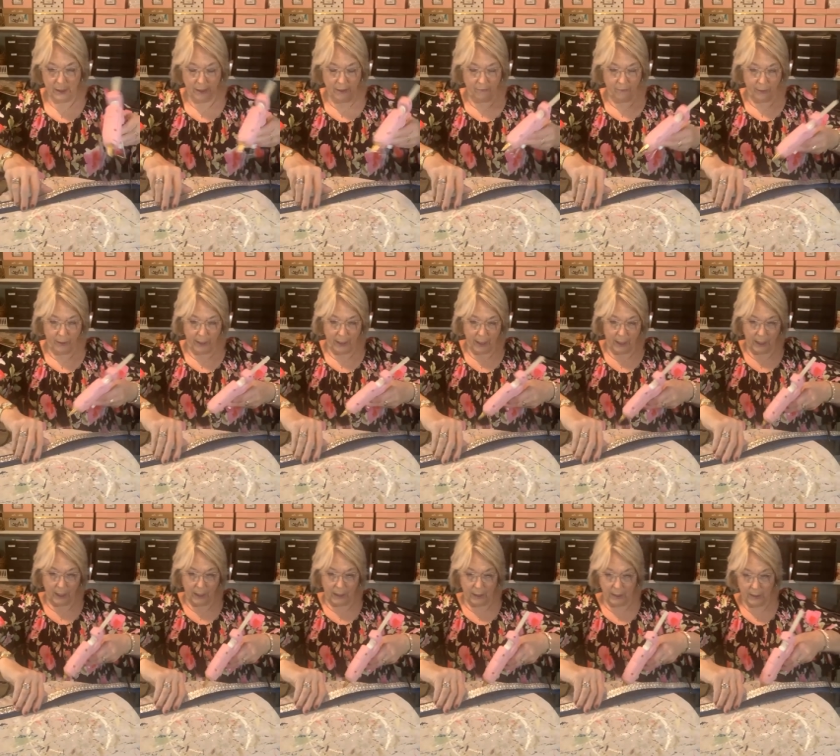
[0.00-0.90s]
let's see if we
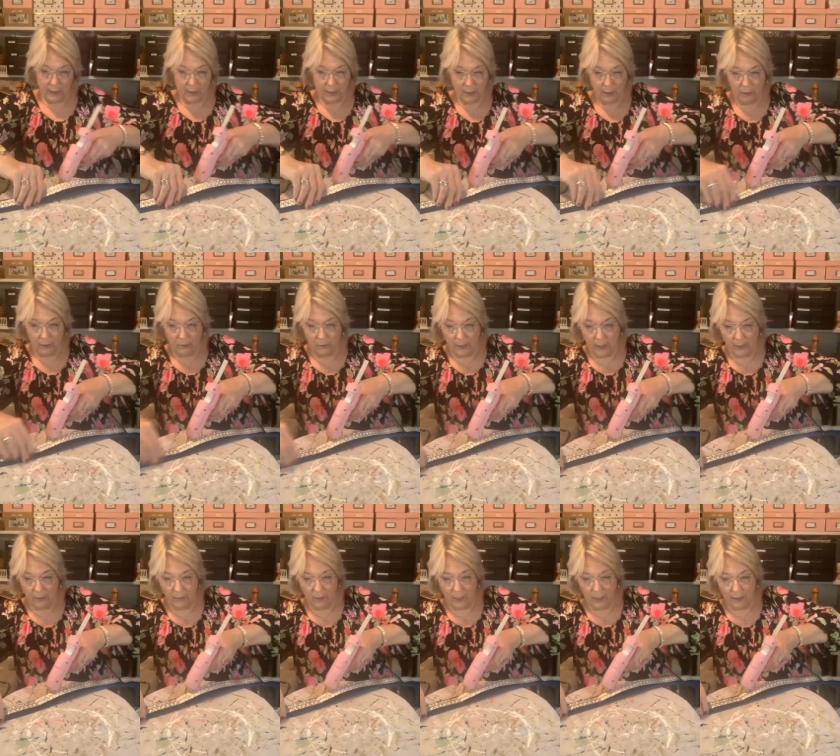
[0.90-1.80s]
can get this glued
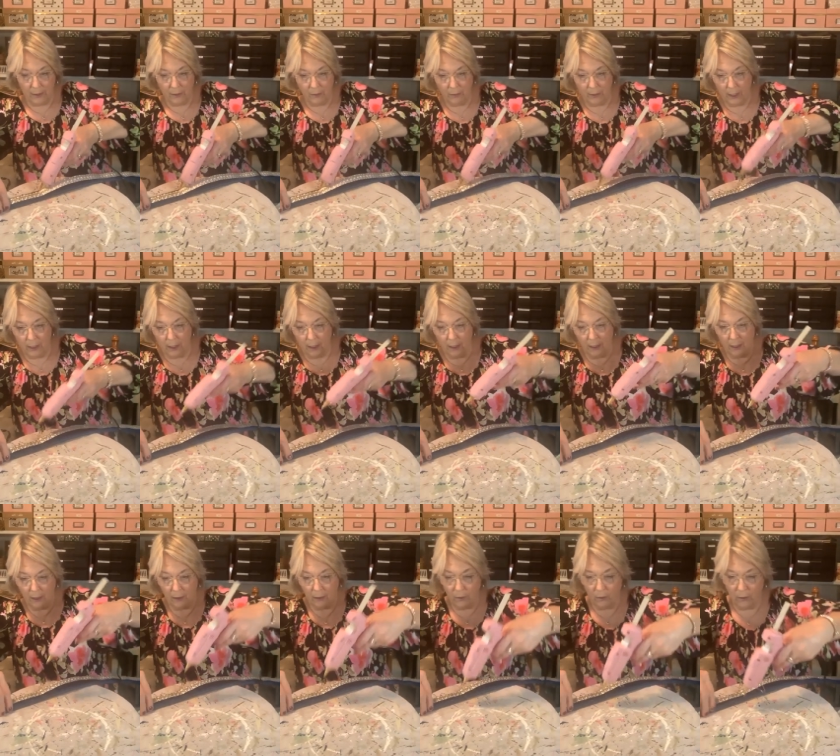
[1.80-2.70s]
down as we
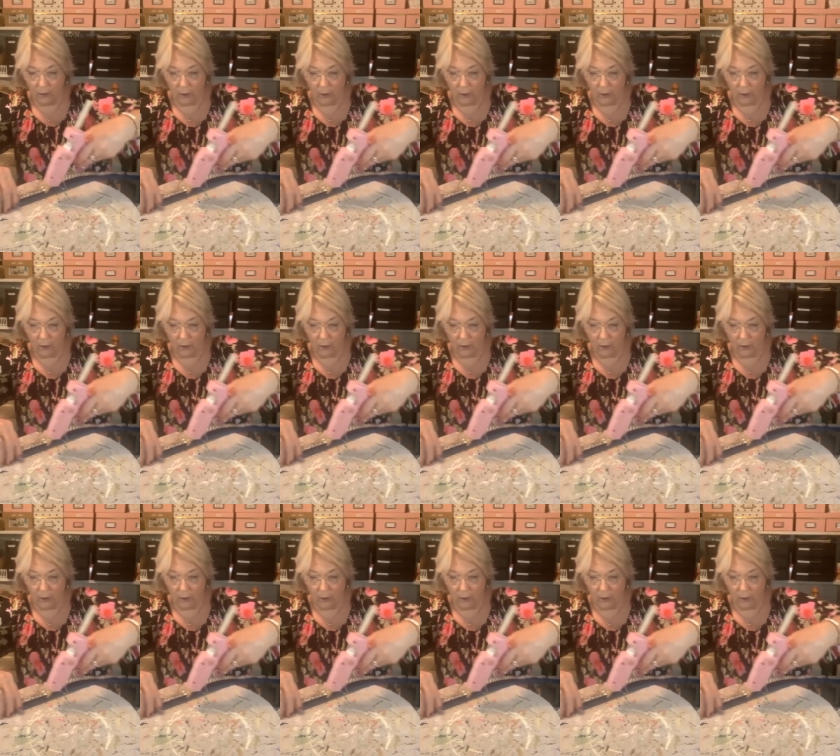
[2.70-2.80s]
go.